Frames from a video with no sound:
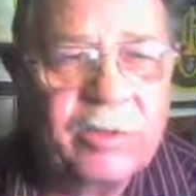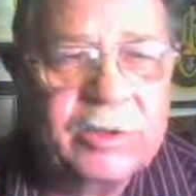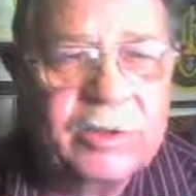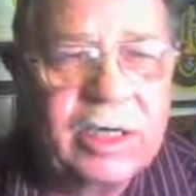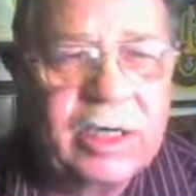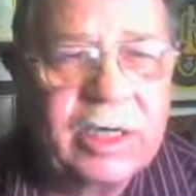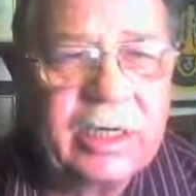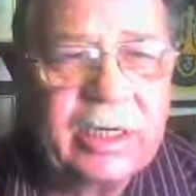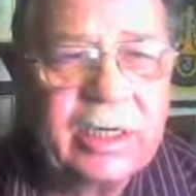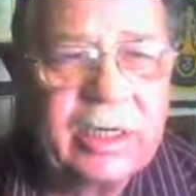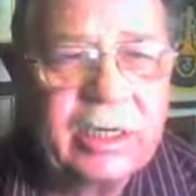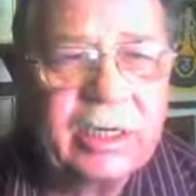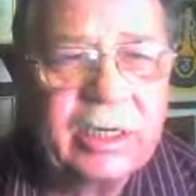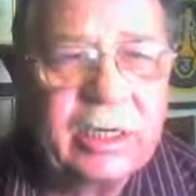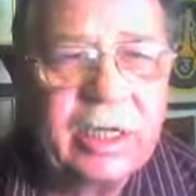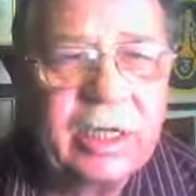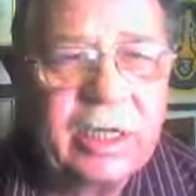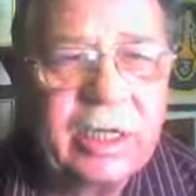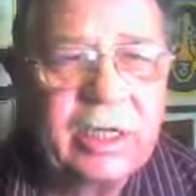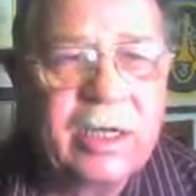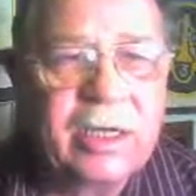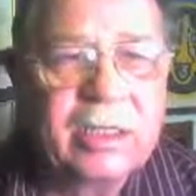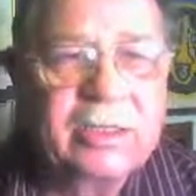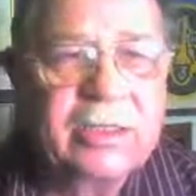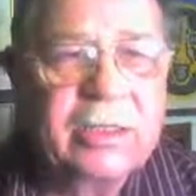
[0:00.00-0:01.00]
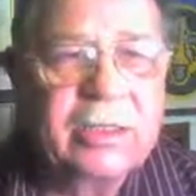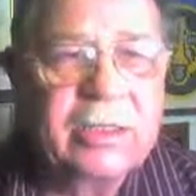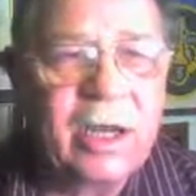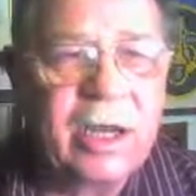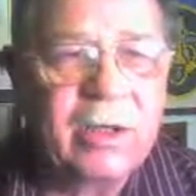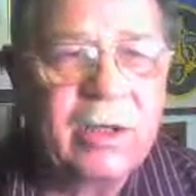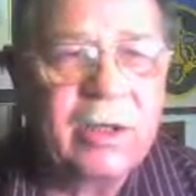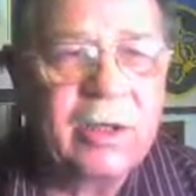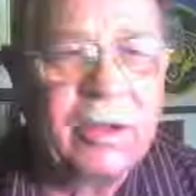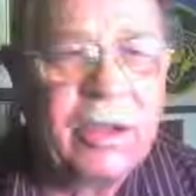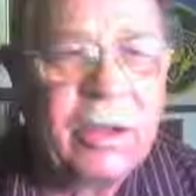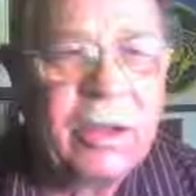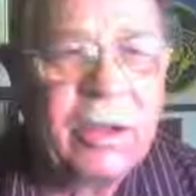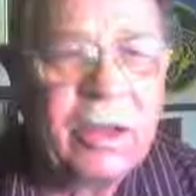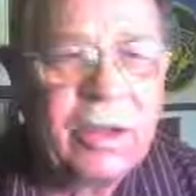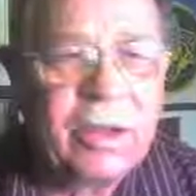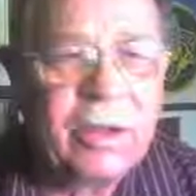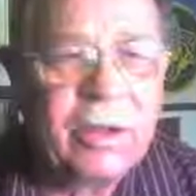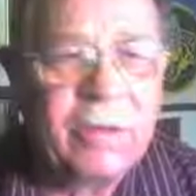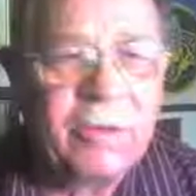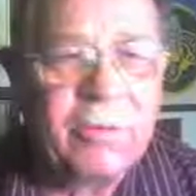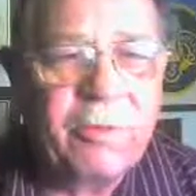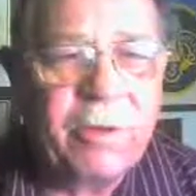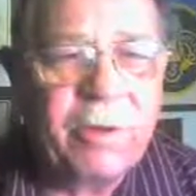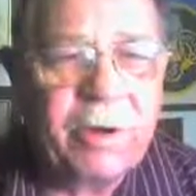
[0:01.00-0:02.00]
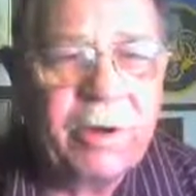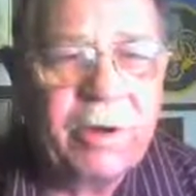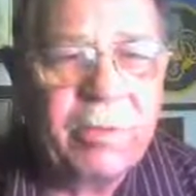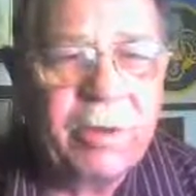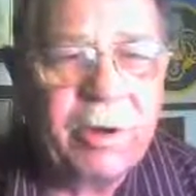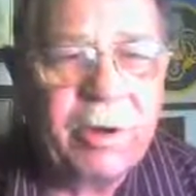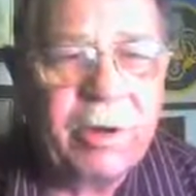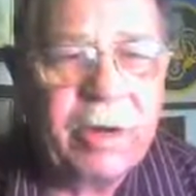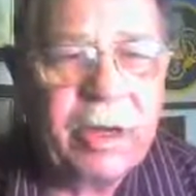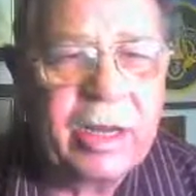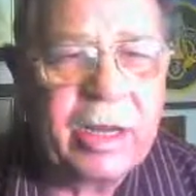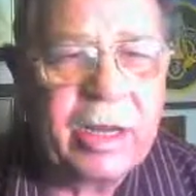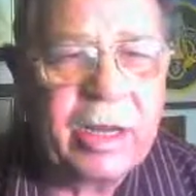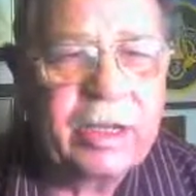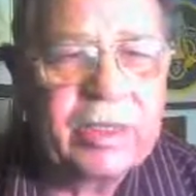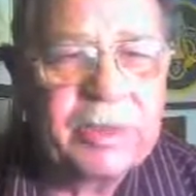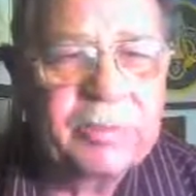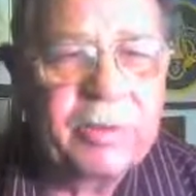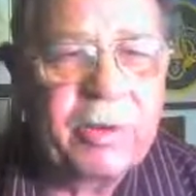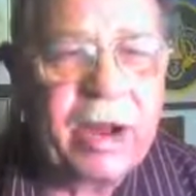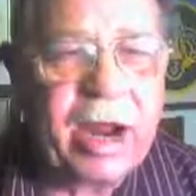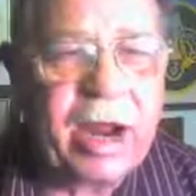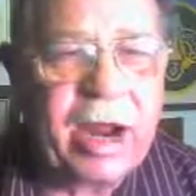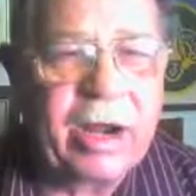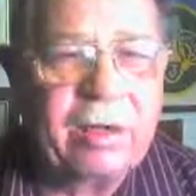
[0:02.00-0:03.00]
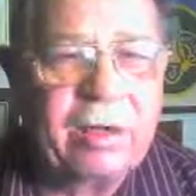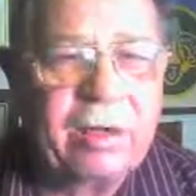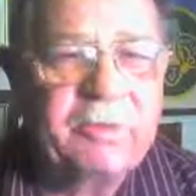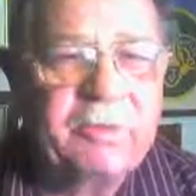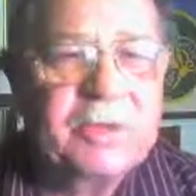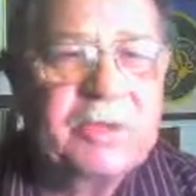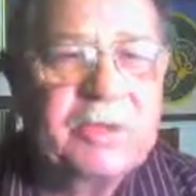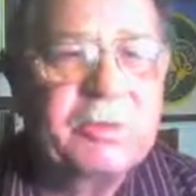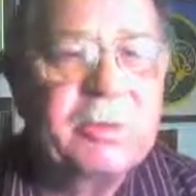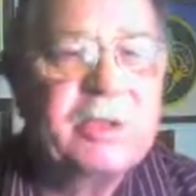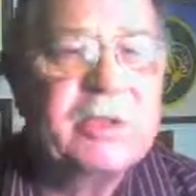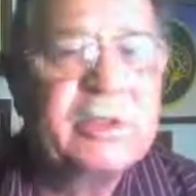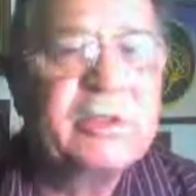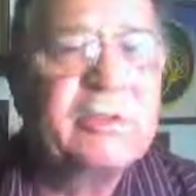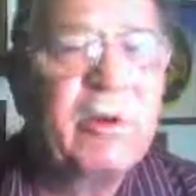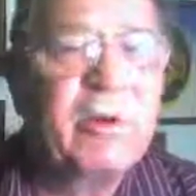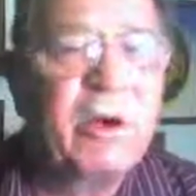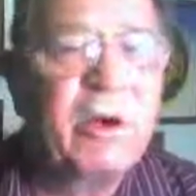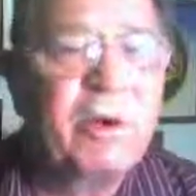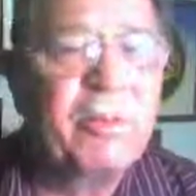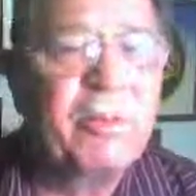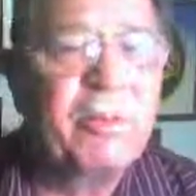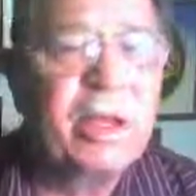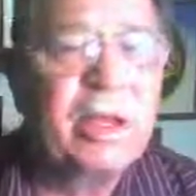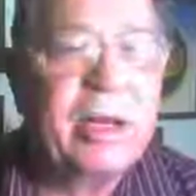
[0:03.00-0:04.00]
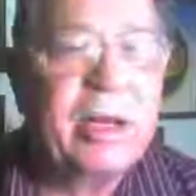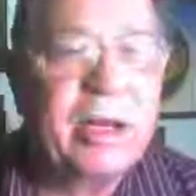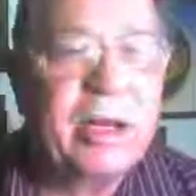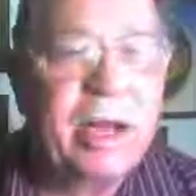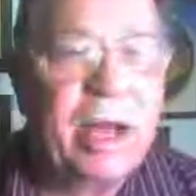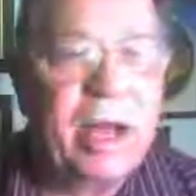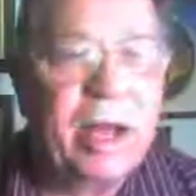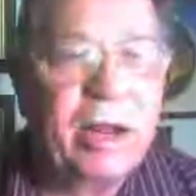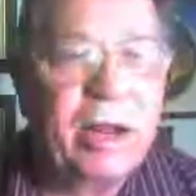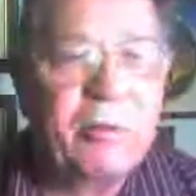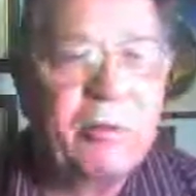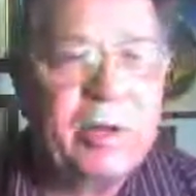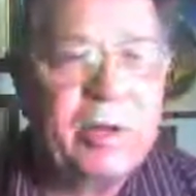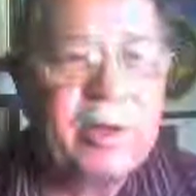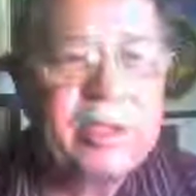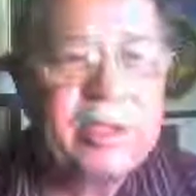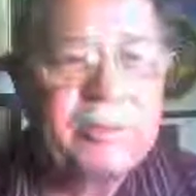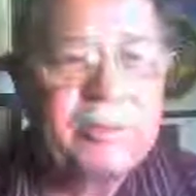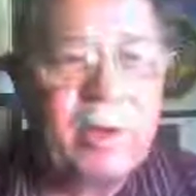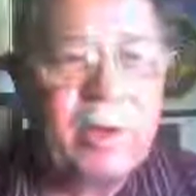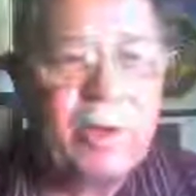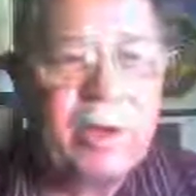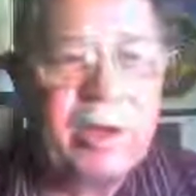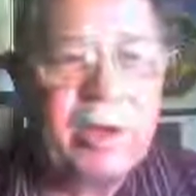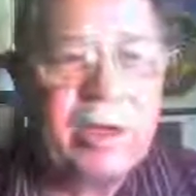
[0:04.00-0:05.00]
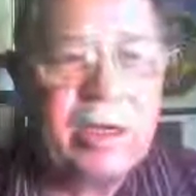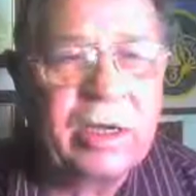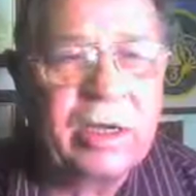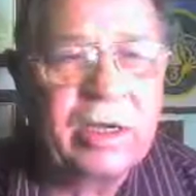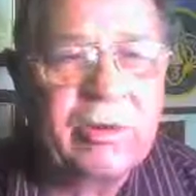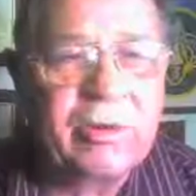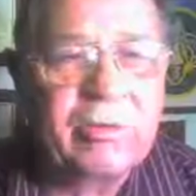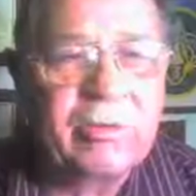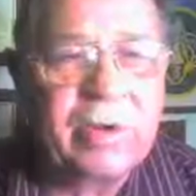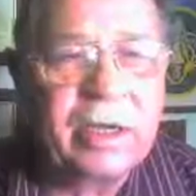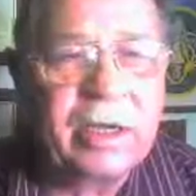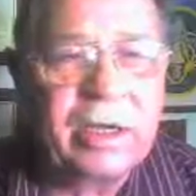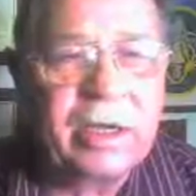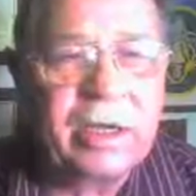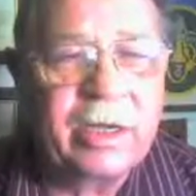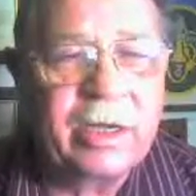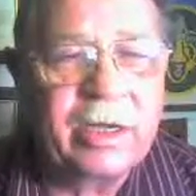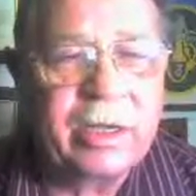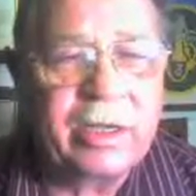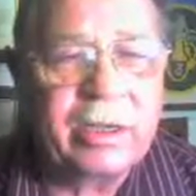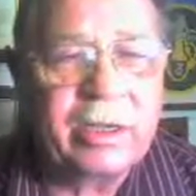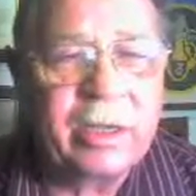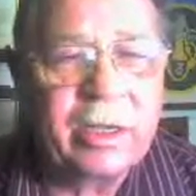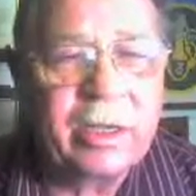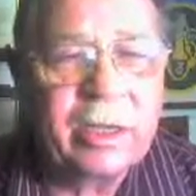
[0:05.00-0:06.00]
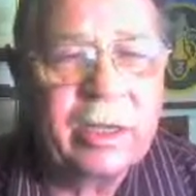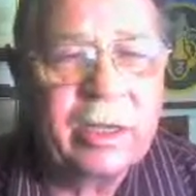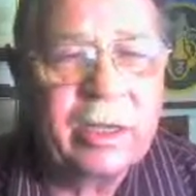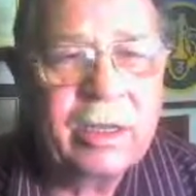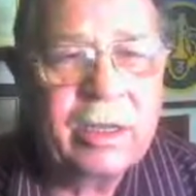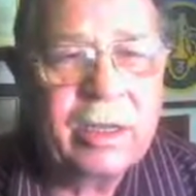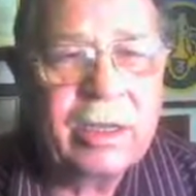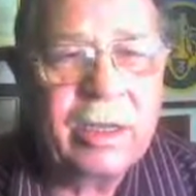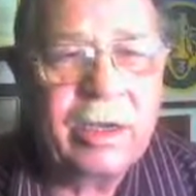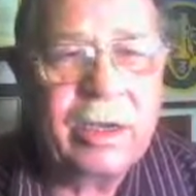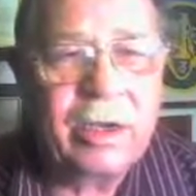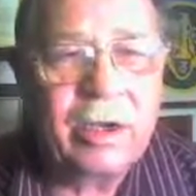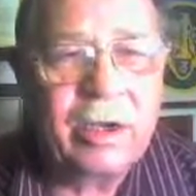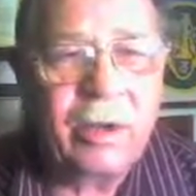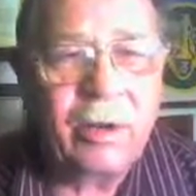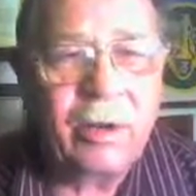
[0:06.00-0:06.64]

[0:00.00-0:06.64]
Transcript: He started proceeding to tell us how we were he was proud of us. We was grown men now. We smoking and drinking